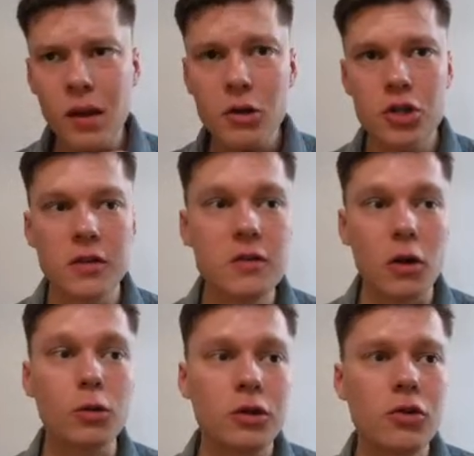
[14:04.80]
Just
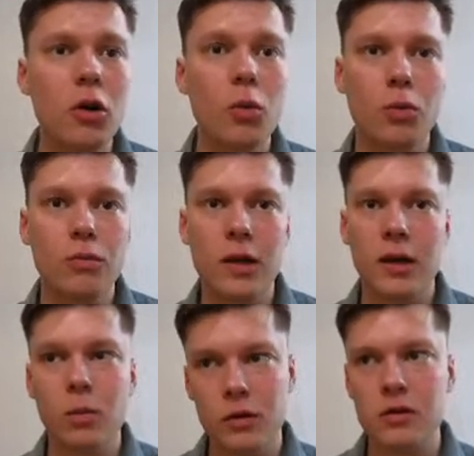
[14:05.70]
so you know, like
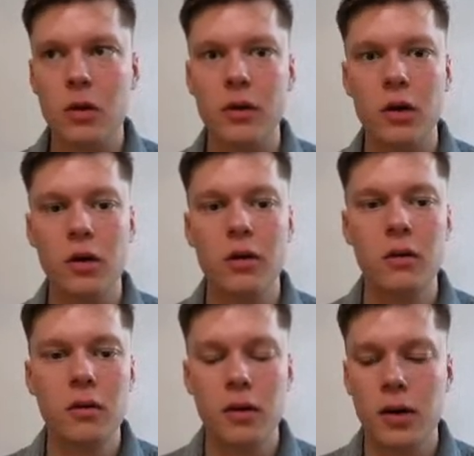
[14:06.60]
what's going on
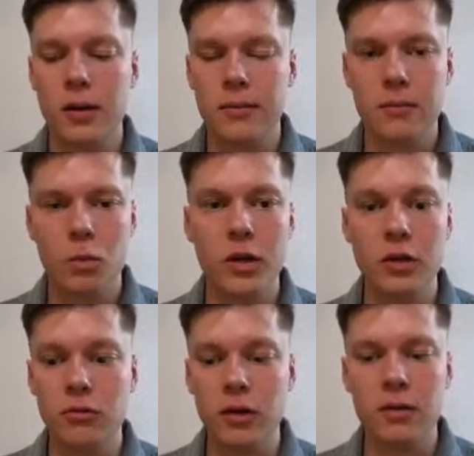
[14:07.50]
when
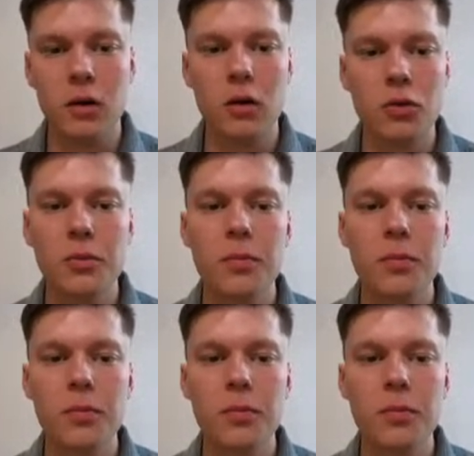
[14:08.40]
you read the code.